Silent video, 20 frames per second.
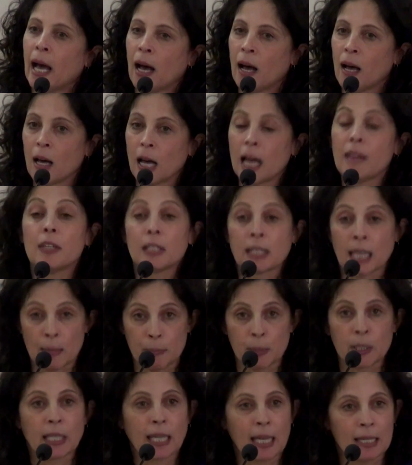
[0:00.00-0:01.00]
And this
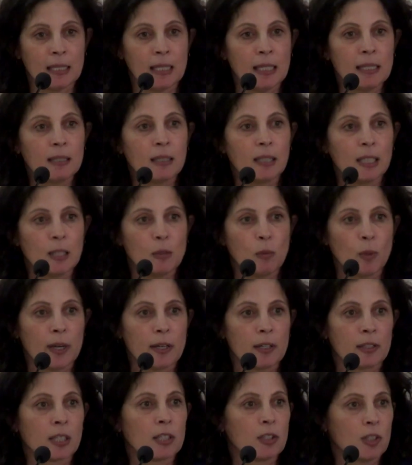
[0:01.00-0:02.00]
happened again in Italy,
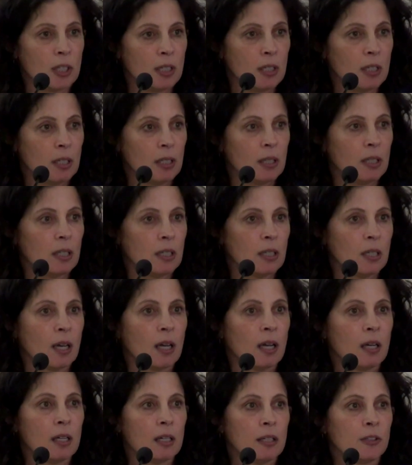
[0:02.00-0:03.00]
where Tajani, the
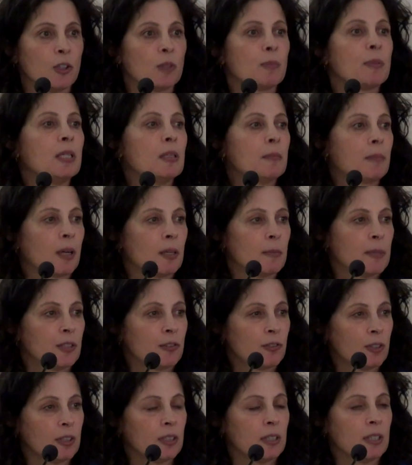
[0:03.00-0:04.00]
European
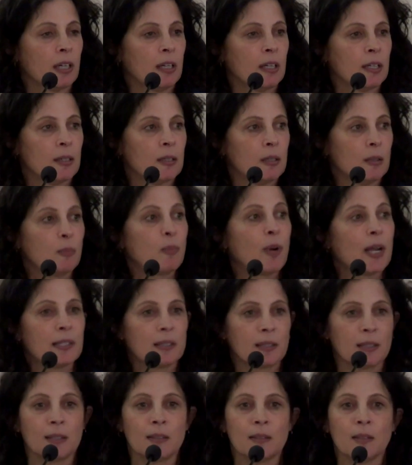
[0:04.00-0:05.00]
parliamentary
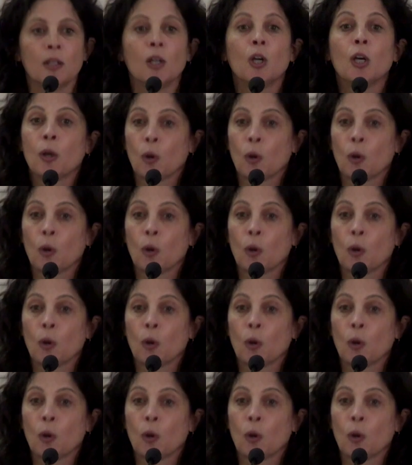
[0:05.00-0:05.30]
president,